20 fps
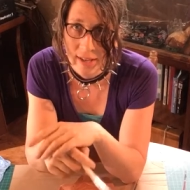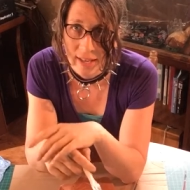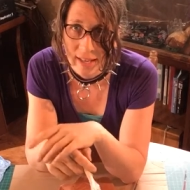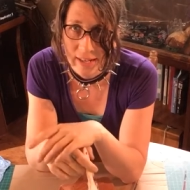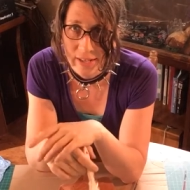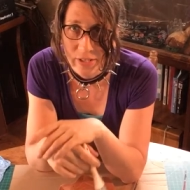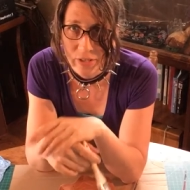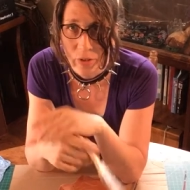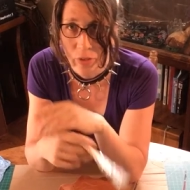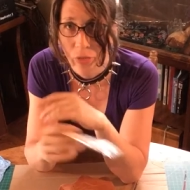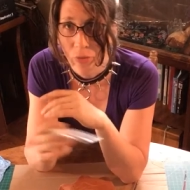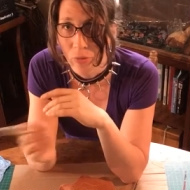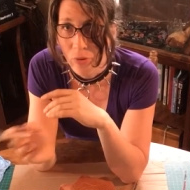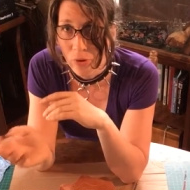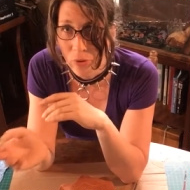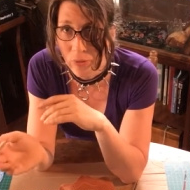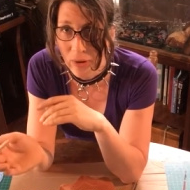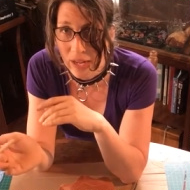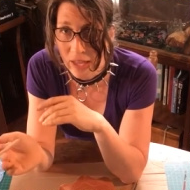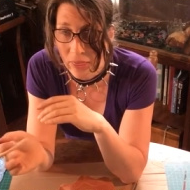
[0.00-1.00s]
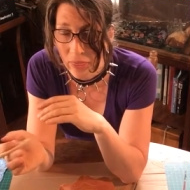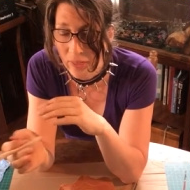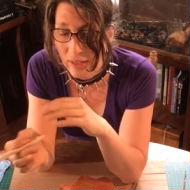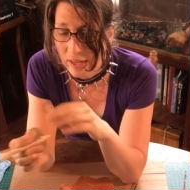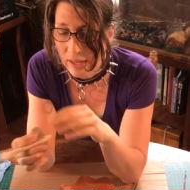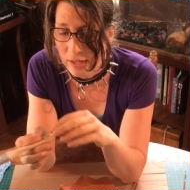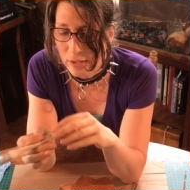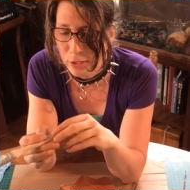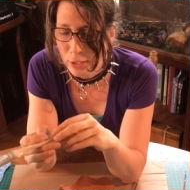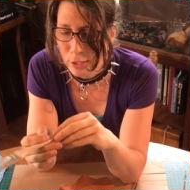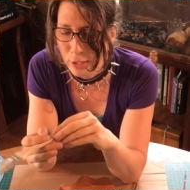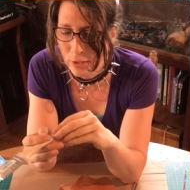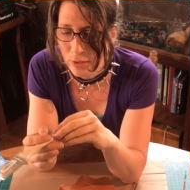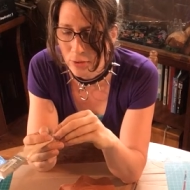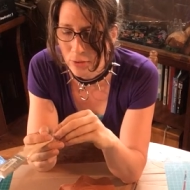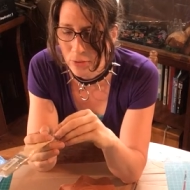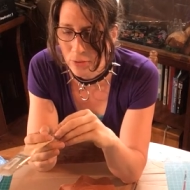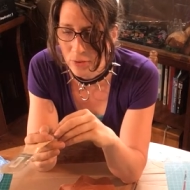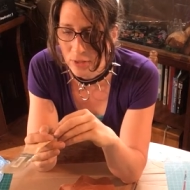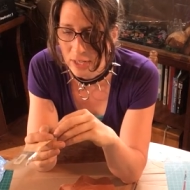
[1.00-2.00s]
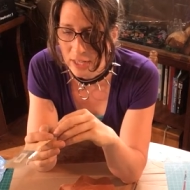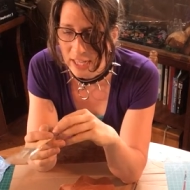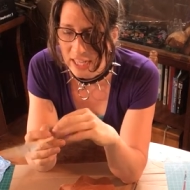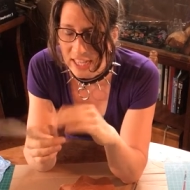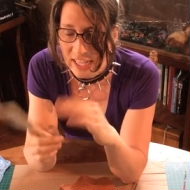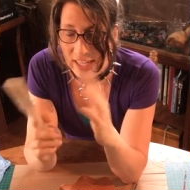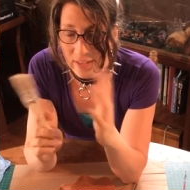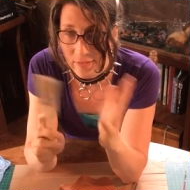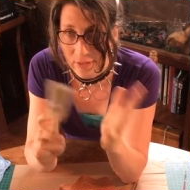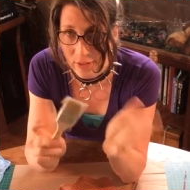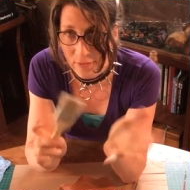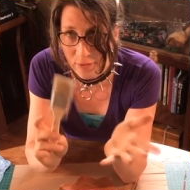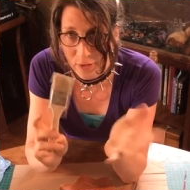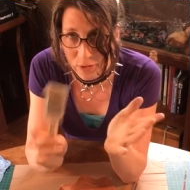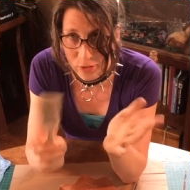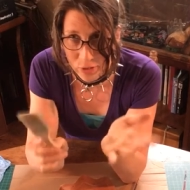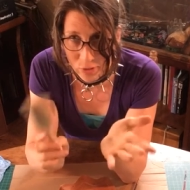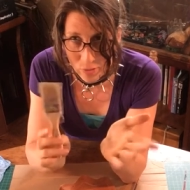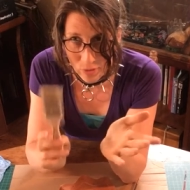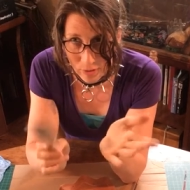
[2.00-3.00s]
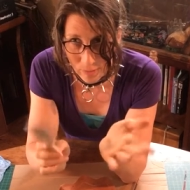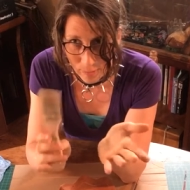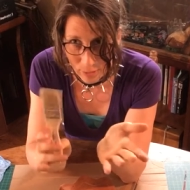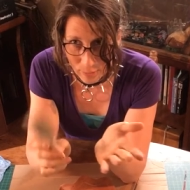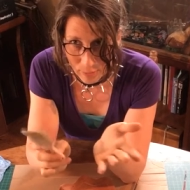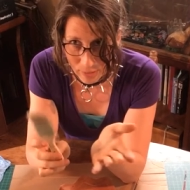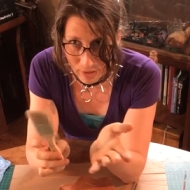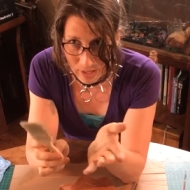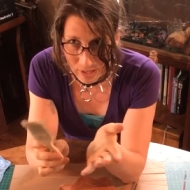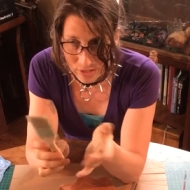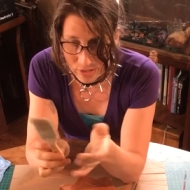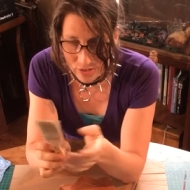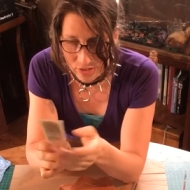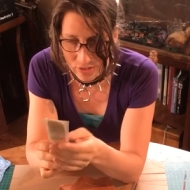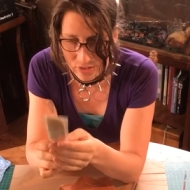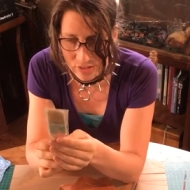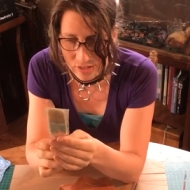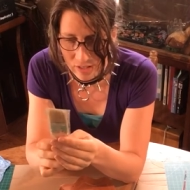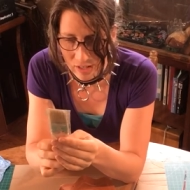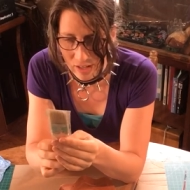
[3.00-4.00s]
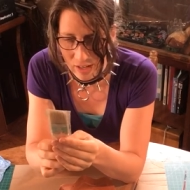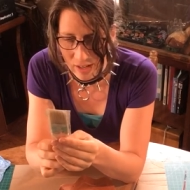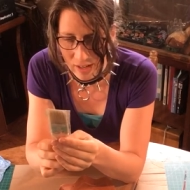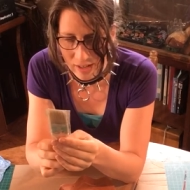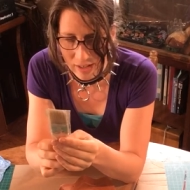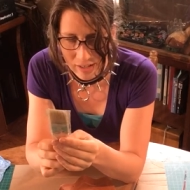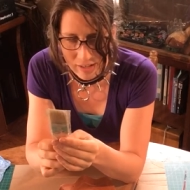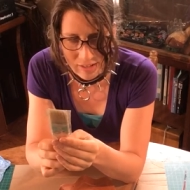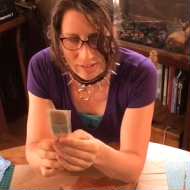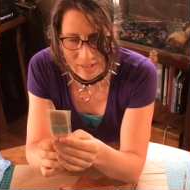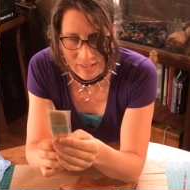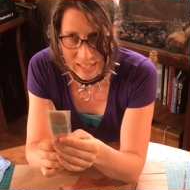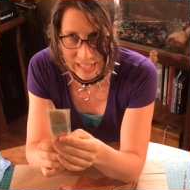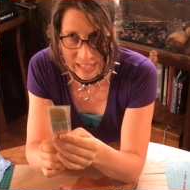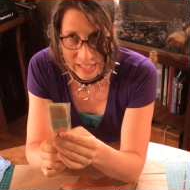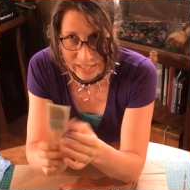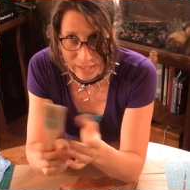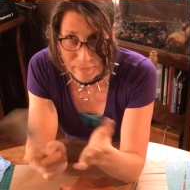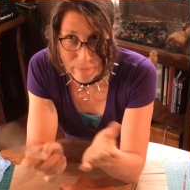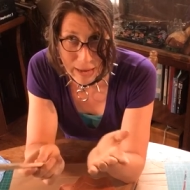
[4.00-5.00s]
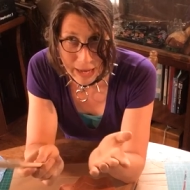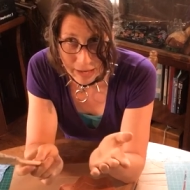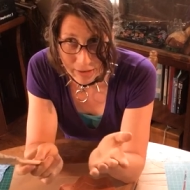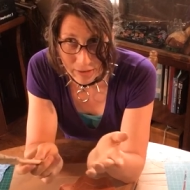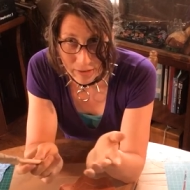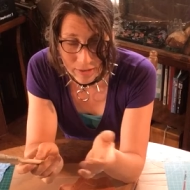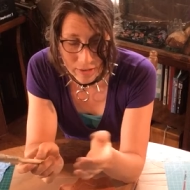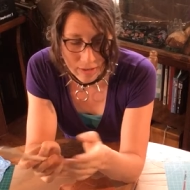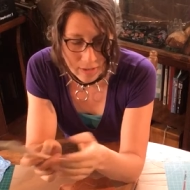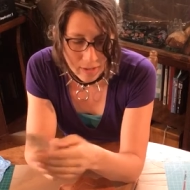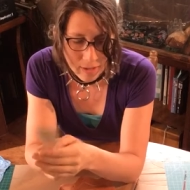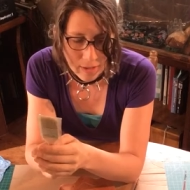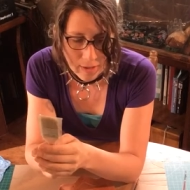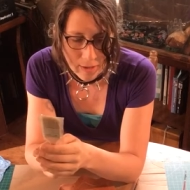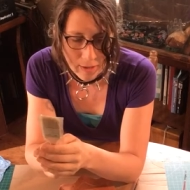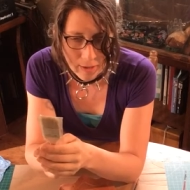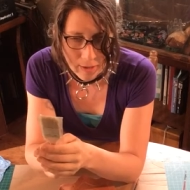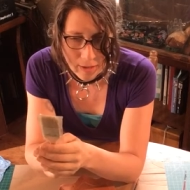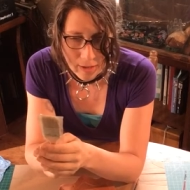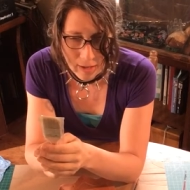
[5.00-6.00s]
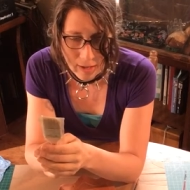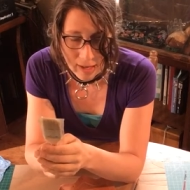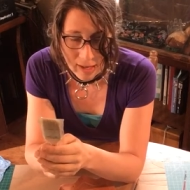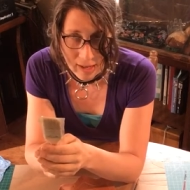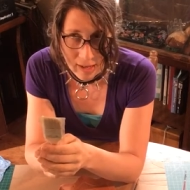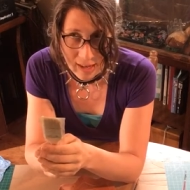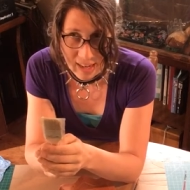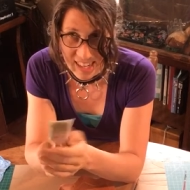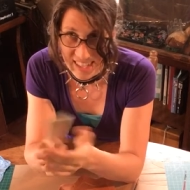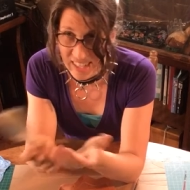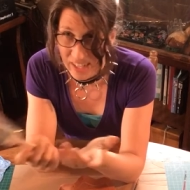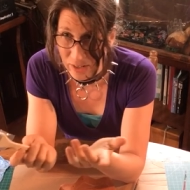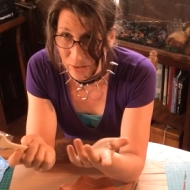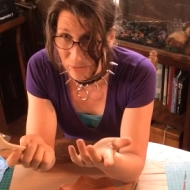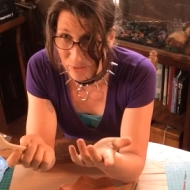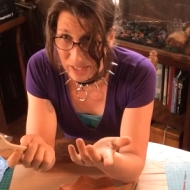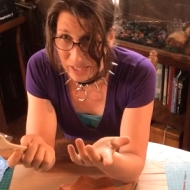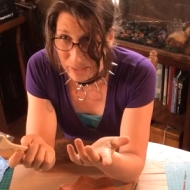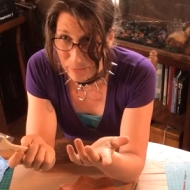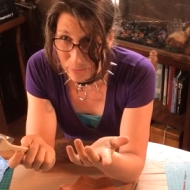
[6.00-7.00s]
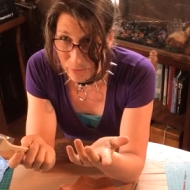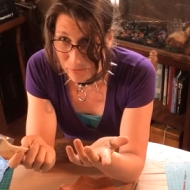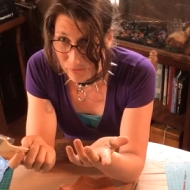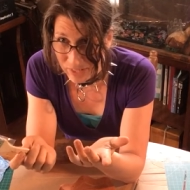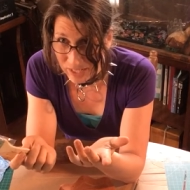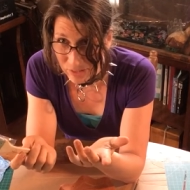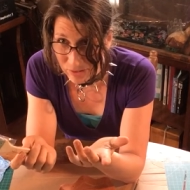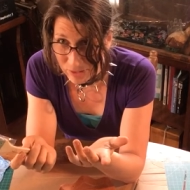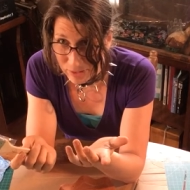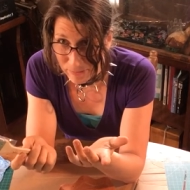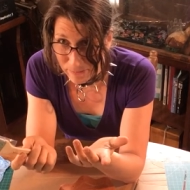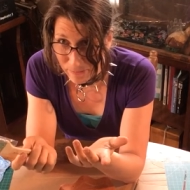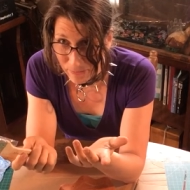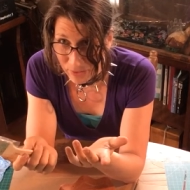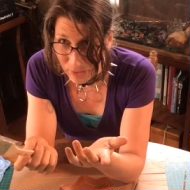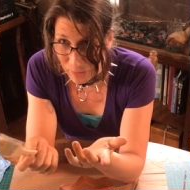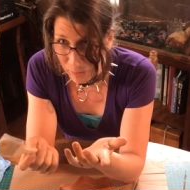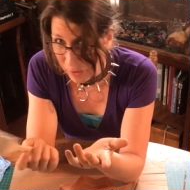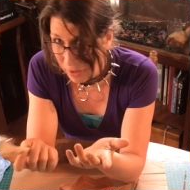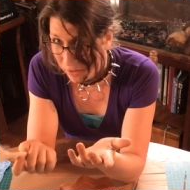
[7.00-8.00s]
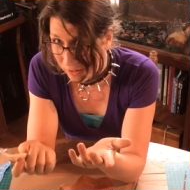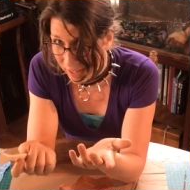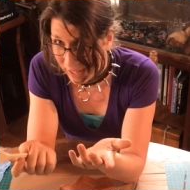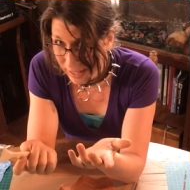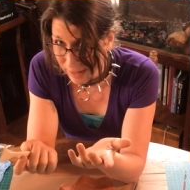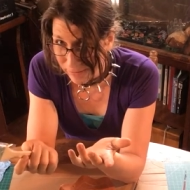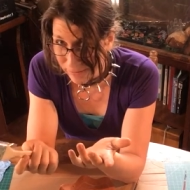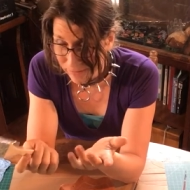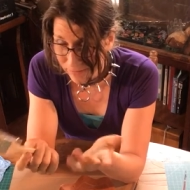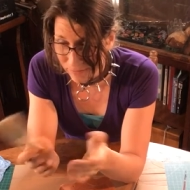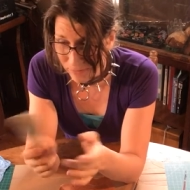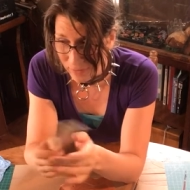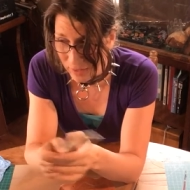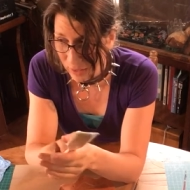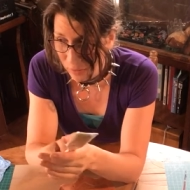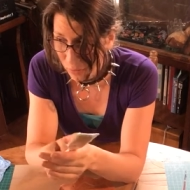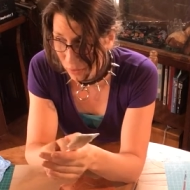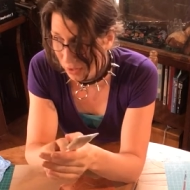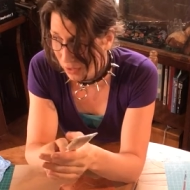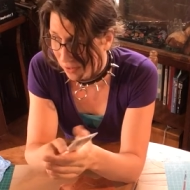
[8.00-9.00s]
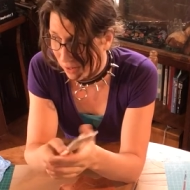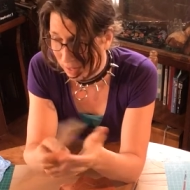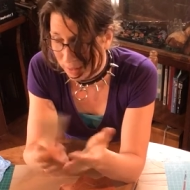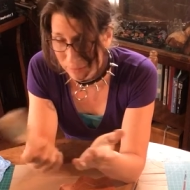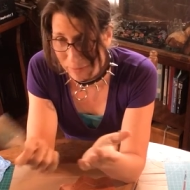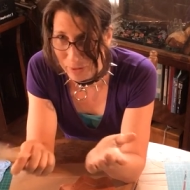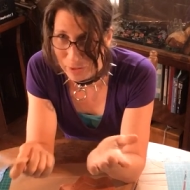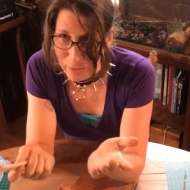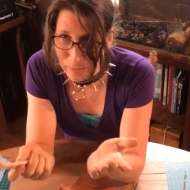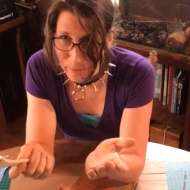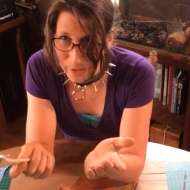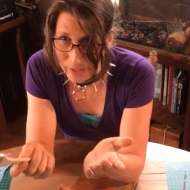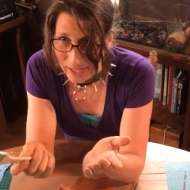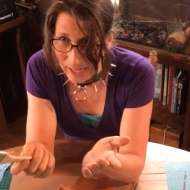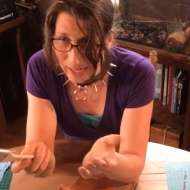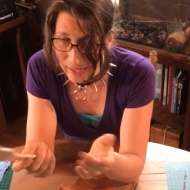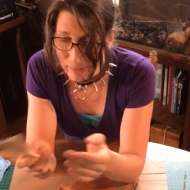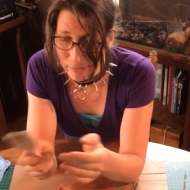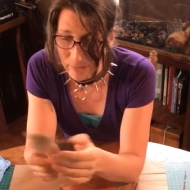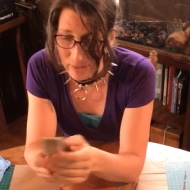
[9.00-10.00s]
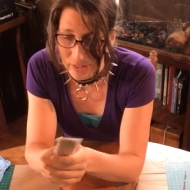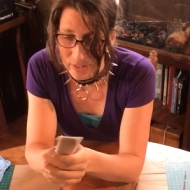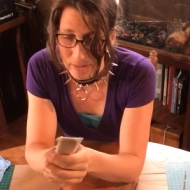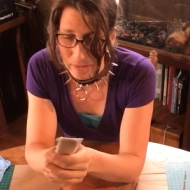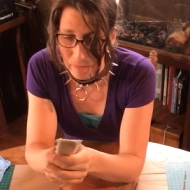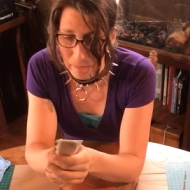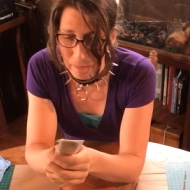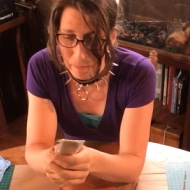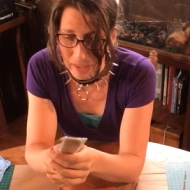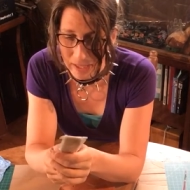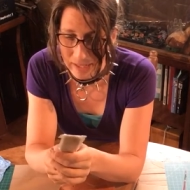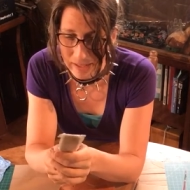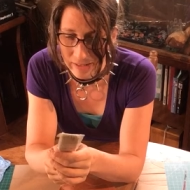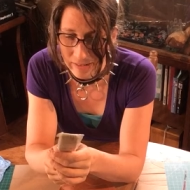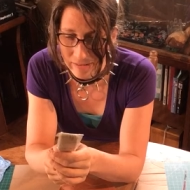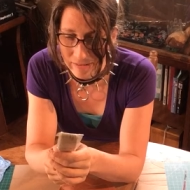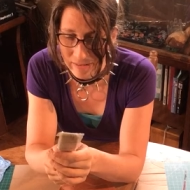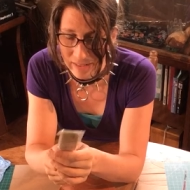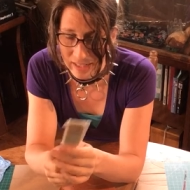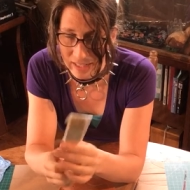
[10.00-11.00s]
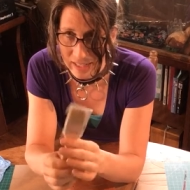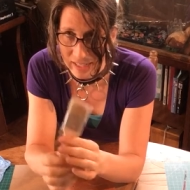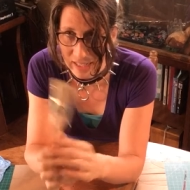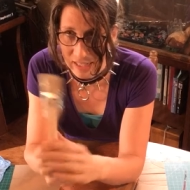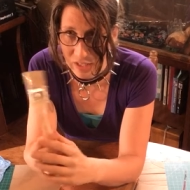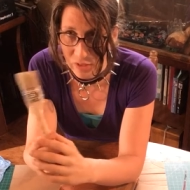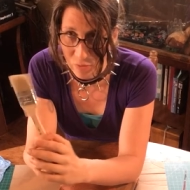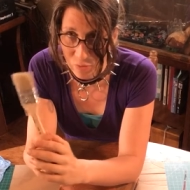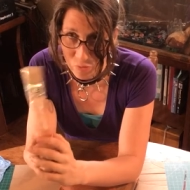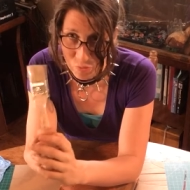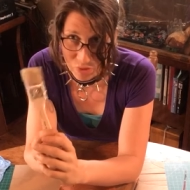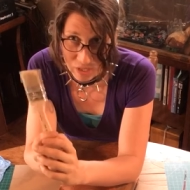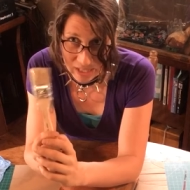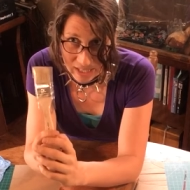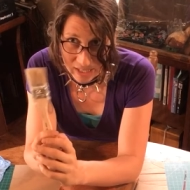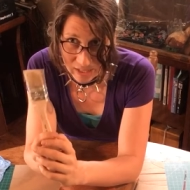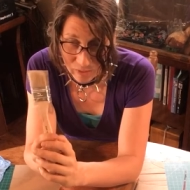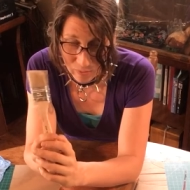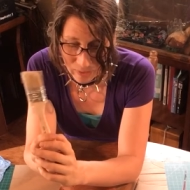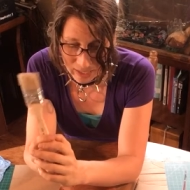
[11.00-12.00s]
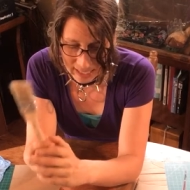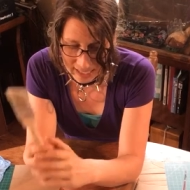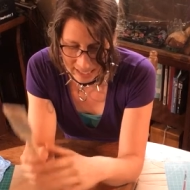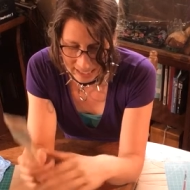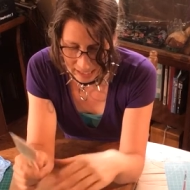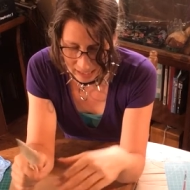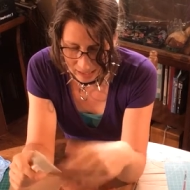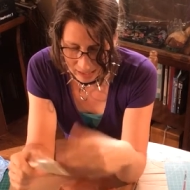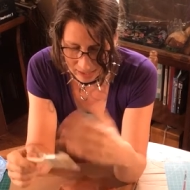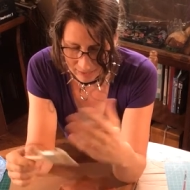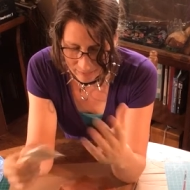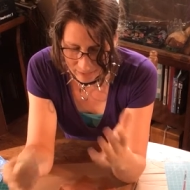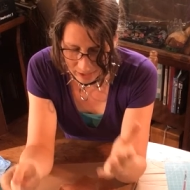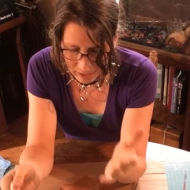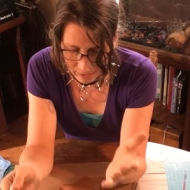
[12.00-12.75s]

and it's a throwaway thing. So even if you screw up the brush, uh, it doesn't matter. I tend to rinse them and reuse them. They work great. They work great multiple times, but it's it's a really good way to get a lot of